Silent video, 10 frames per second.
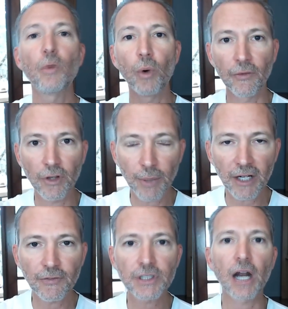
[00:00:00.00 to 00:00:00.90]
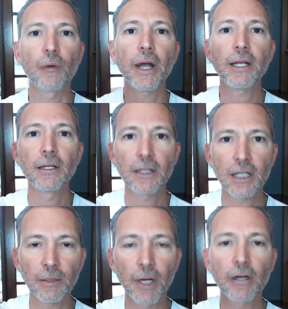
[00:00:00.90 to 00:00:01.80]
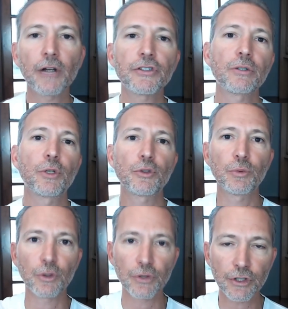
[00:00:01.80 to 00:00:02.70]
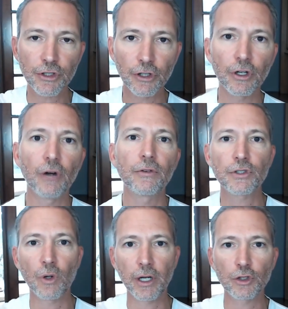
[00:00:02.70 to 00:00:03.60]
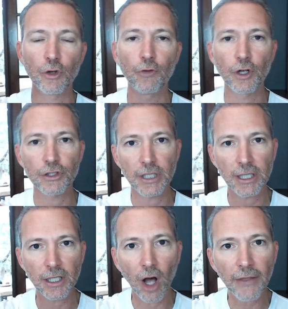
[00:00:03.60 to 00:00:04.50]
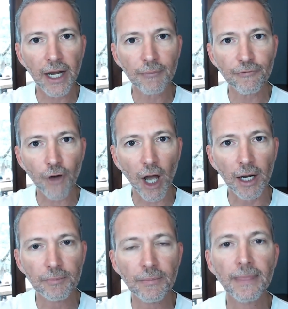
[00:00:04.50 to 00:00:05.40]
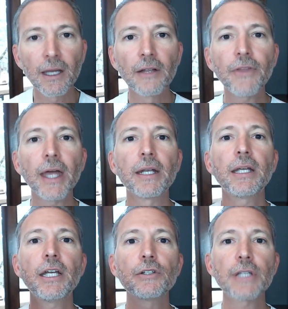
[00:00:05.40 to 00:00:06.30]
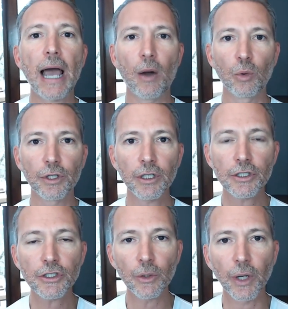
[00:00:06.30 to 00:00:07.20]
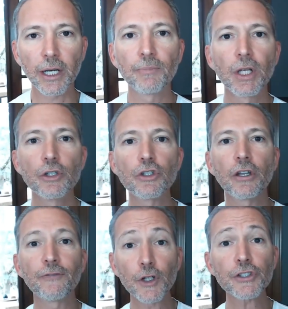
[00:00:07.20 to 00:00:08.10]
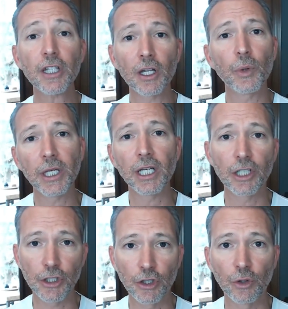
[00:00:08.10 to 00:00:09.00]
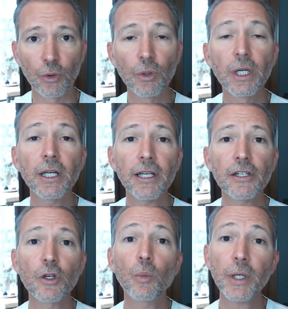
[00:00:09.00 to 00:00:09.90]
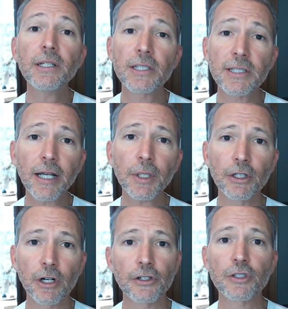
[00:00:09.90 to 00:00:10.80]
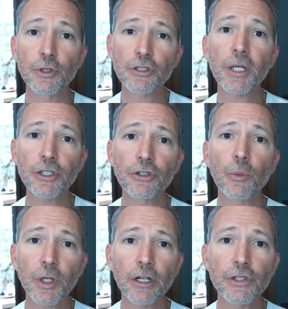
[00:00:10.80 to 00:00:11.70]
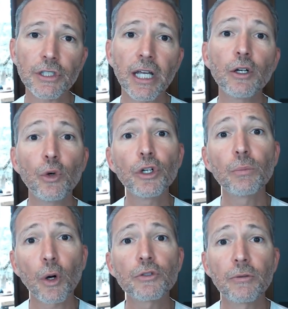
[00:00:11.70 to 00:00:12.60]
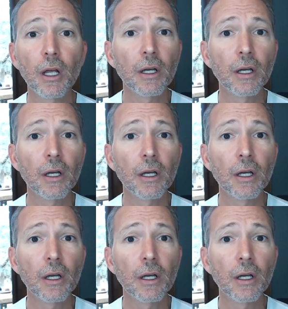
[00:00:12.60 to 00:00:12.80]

whatever the benefits are, right? Keep our customers, reduce the turnover, so on and so forth. So you get all that up front. Then here's how we're going to do it. So the first thing that we need to do is we need to segment your customers to make sure that we understand who your most